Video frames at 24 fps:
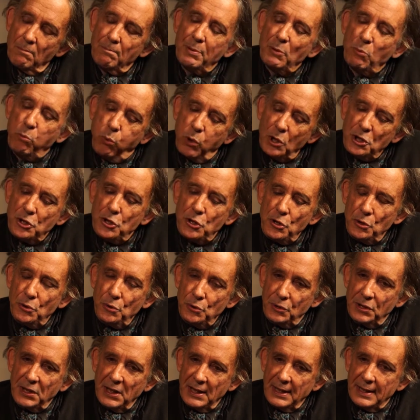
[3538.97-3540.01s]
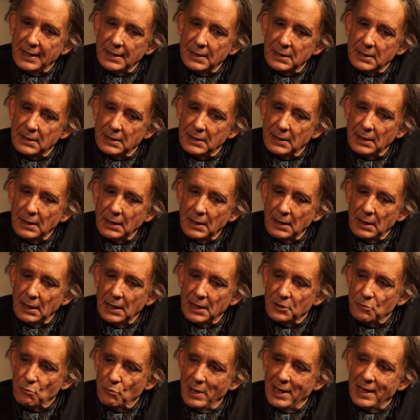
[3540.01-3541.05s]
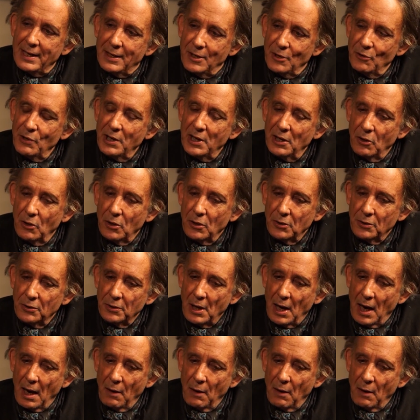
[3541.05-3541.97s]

But what do you think is the is really going on?